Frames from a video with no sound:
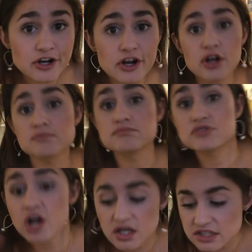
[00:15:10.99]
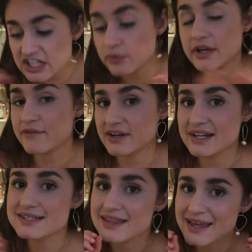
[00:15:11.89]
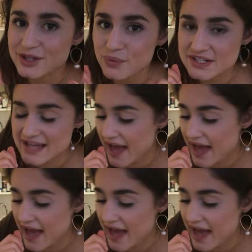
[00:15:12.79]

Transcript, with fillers: or chocolate or whatever it is that you want to add